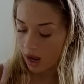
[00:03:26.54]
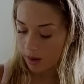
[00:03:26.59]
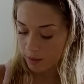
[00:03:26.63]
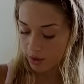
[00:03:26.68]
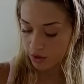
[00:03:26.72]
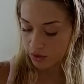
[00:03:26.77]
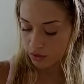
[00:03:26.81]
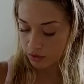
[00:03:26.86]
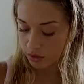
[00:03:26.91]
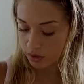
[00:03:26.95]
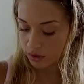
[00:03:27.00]
I'm
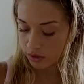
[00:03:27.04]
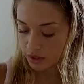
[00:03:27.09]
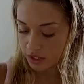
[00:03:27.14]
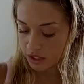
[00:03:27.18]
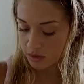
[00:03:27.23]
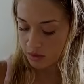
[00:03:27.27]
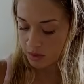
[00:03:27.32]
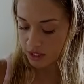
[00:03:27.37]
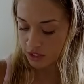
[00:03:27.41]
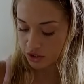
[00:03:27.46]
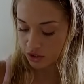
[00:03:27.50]
gonna throw
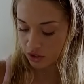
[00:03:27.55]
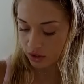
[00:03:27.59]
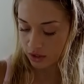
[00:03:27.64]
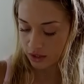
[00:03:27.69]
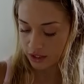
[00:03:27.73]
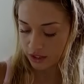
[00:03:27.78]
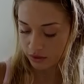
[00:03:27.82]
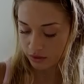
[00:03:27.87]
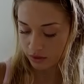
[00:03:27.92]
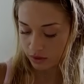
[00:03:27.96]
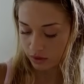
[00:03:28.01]
this bitch on
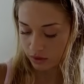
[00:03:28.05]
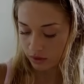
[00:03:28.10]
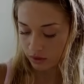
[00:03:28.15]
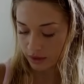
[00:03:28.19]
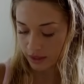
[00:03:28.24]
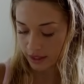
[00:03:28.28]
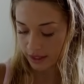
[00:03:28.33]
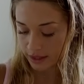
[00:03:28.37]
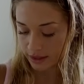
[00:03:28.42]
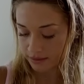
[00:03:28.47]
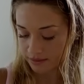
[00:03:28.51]
here real
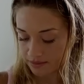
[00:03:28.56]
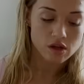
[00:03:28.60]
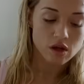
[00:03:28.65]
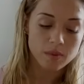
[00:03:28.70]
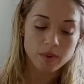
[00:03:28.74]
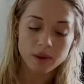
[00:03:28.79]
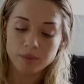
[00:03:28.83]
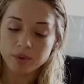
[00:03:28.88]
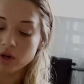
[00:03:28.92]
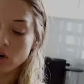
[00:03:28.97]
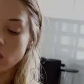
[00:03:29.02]
quick. Salt,
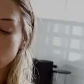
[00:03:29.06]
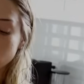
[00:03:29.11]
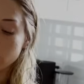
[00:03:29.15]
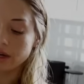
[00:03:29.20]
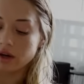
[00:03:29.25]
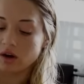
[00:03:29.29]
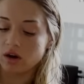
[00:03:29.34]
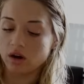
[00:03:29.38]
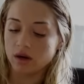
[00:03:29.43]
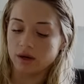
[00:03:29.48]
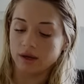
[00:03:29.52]
pepper, garlic
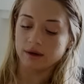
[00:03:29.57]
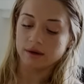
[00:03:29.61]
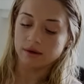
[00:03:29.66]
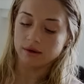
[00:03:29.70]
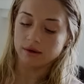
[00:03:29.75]
on.